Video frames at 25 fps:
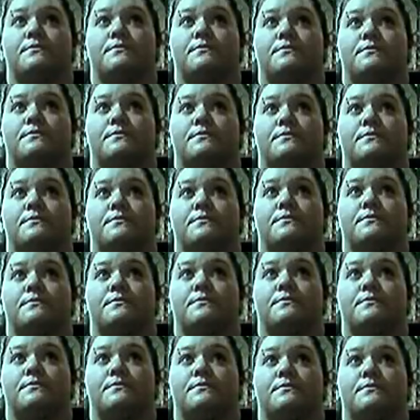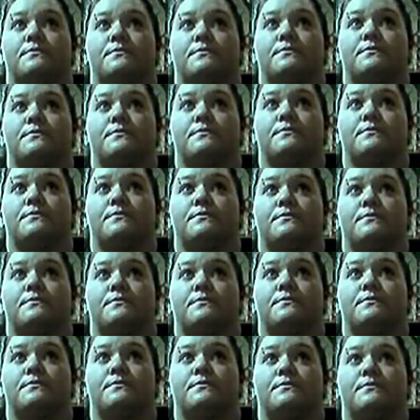
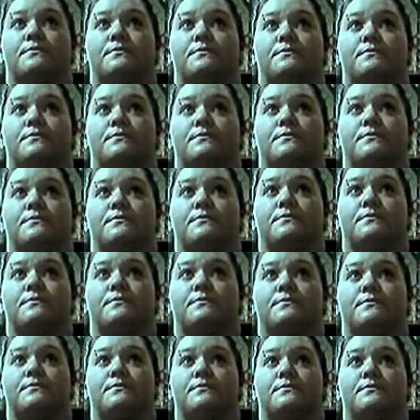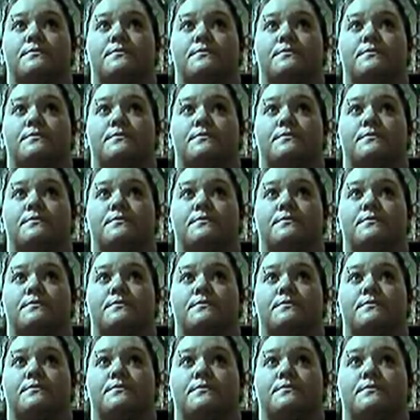
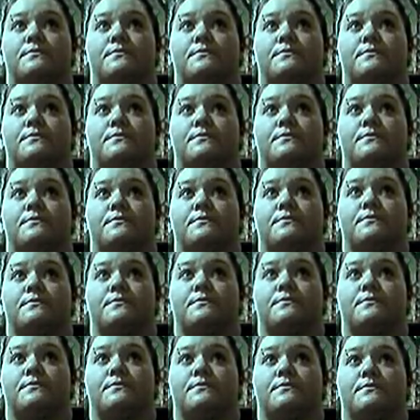No words are spoken by the person on screen.